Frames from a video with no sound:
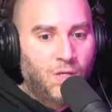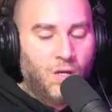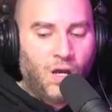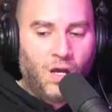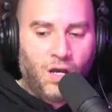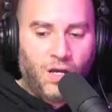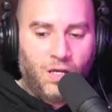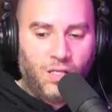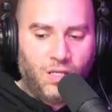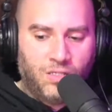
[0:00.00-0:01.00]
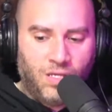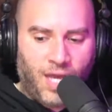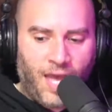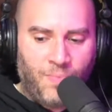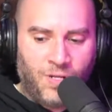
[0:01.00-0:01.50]
Let's see. It
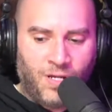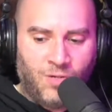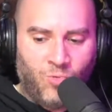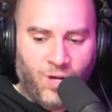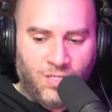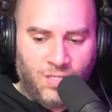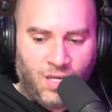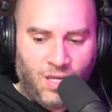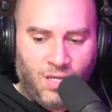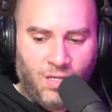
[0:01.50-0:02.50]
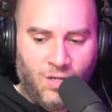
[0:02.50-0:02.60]
happened on a Wednesday.